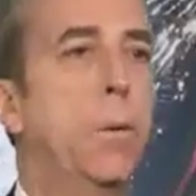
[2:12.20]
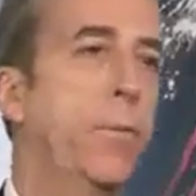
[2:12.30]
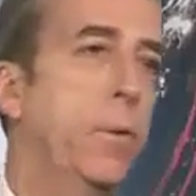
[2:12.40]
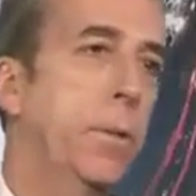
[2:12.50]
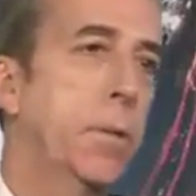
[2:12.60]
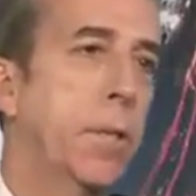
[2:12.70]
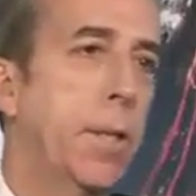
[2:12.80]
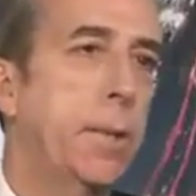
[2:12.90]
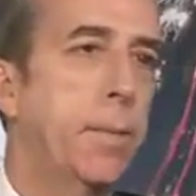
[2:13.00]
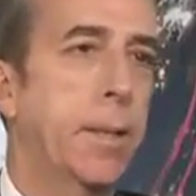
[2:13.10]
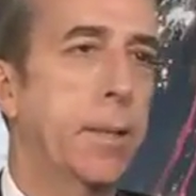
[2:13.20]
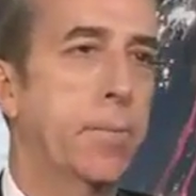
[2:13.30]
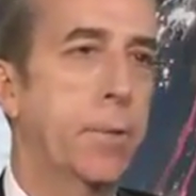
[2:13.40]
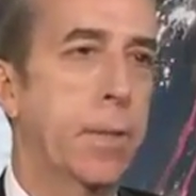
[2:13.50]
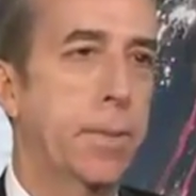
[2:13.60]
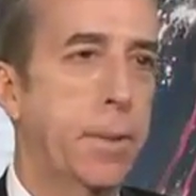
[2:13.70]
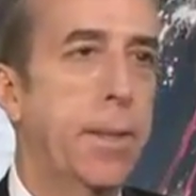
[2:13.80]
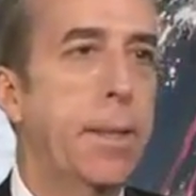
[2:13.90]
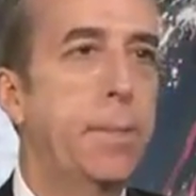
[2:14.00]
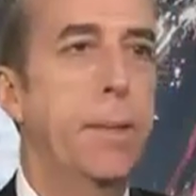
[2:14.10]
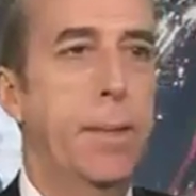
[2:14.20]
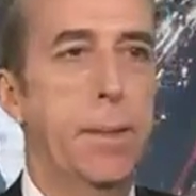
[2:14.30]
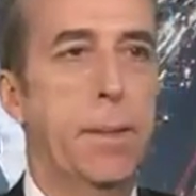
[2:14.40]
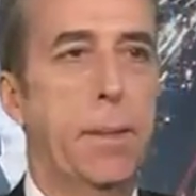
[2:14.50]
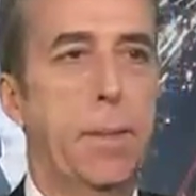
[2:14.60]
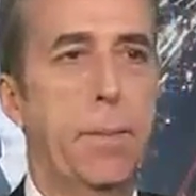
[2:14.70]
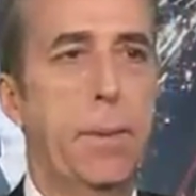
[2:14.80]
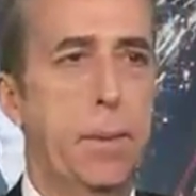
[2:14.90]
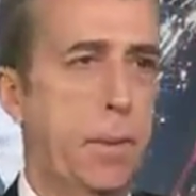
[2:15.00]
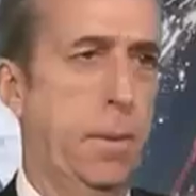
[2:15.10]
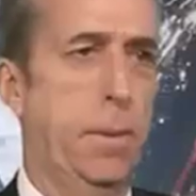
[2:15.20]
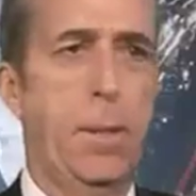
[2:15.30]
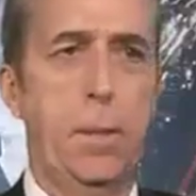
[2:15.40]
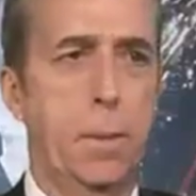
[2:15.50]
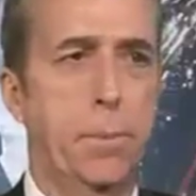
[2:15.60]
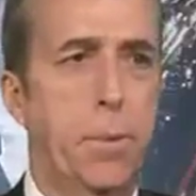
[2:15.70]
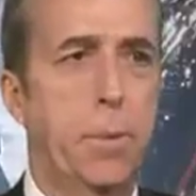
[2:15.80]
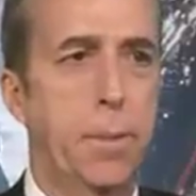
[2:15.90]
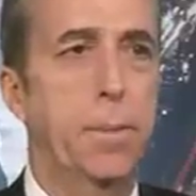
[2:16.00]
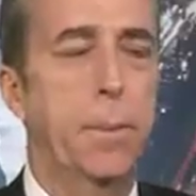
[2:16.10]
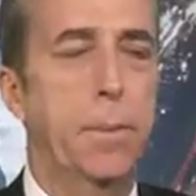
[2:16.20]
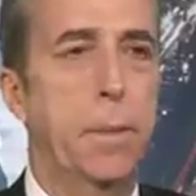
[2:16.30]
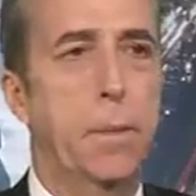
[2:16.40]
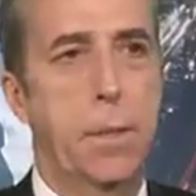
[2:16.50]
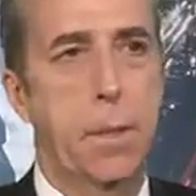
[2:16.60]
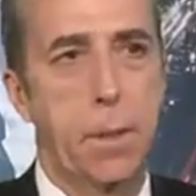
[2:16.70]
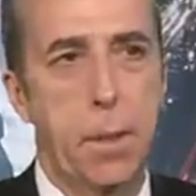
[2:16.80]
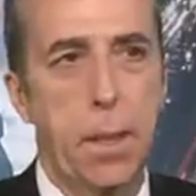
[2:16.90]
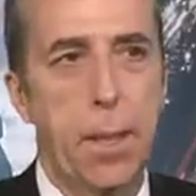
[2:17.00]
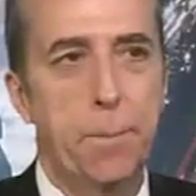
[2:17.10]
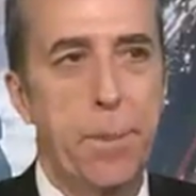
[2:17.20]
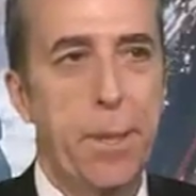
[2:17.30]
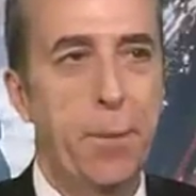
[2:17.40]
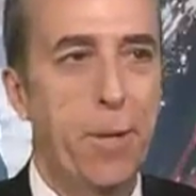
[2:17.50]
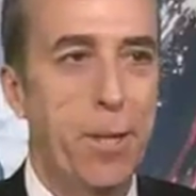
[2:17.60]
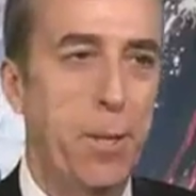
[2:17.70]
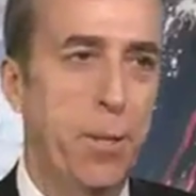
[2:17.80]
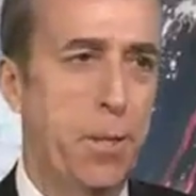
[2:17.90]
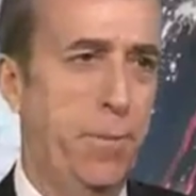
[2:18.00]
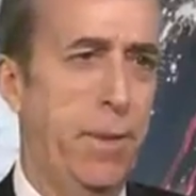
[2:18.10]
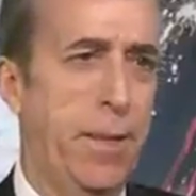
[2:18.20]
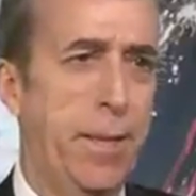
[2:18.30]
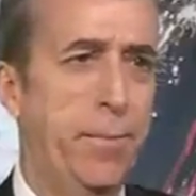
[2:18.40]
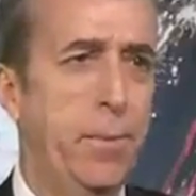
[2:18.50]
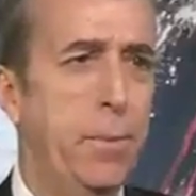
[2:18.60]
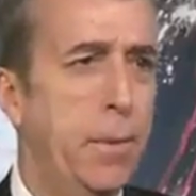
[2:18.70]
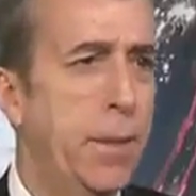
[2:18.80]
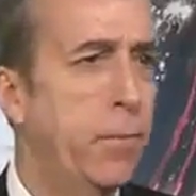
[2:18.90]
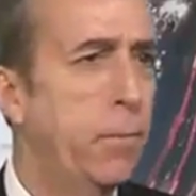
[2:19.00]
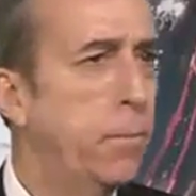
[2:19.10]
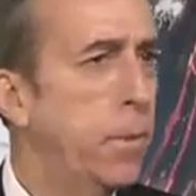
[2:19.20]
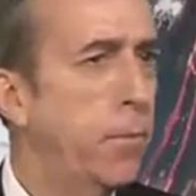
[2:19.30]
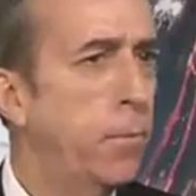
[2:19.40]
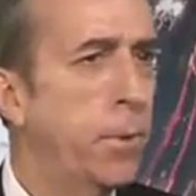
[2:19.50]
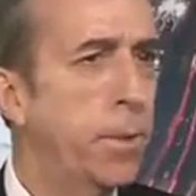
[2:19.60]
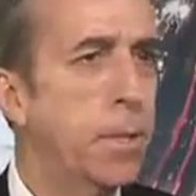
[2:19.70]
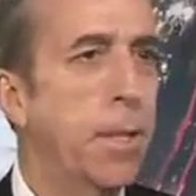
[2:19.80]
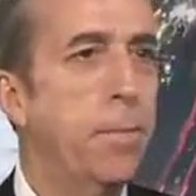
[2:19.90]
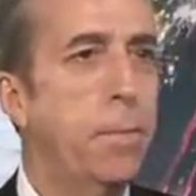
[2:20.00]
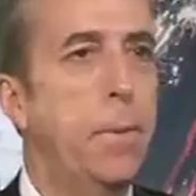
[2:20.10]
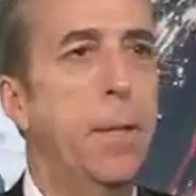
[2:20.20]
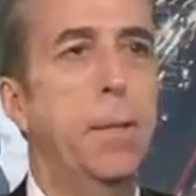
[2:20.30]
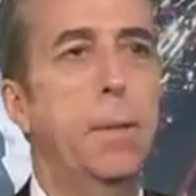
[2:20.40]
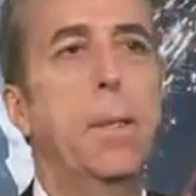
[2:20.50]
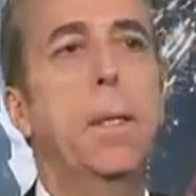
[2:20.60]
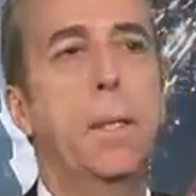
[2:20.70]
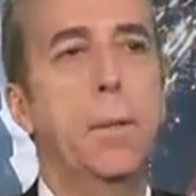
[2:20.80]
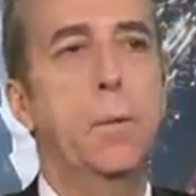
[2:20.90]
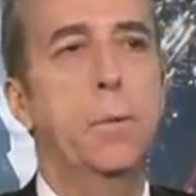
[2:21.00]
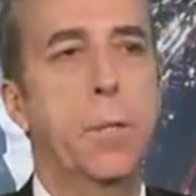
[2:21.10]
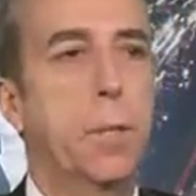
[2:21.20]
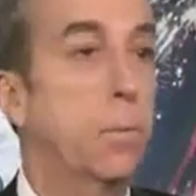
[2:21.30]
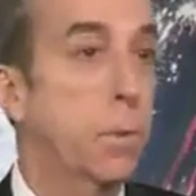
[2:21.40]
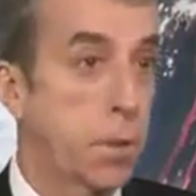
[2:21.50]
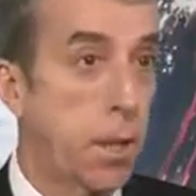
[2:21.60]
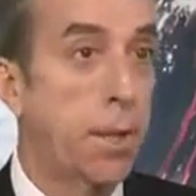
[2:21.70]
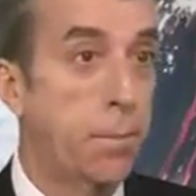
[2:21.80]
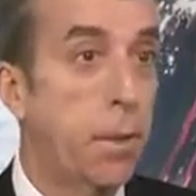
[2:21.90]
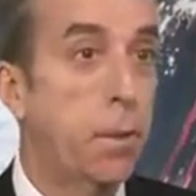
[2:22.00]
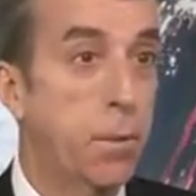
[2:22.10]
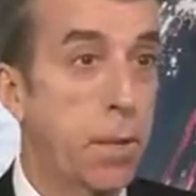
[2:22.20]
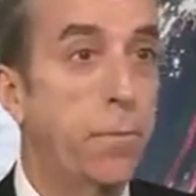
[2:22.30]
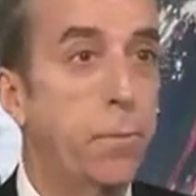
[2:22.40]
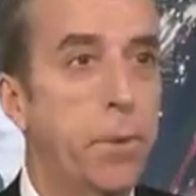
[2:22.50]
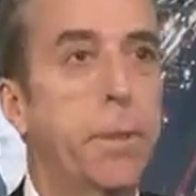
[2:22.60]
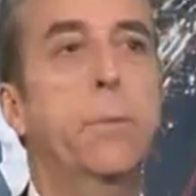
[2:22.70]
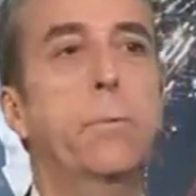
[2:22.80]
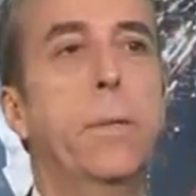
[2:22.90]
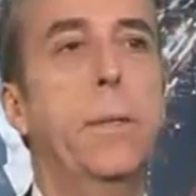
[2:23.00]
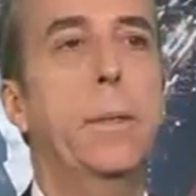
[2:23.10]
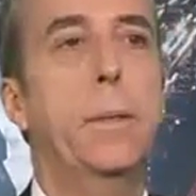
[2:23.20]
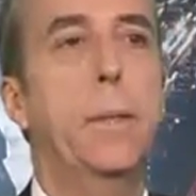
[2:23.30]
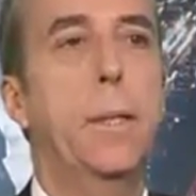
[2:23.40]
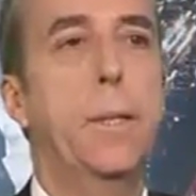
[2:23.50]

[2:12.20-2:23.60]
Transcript: Well, if you look at the China market, for example, the A market, I mean, it's sitting on the bottom at the moment. It's PE ratios of 11.7. I think the all-time low was 11.3.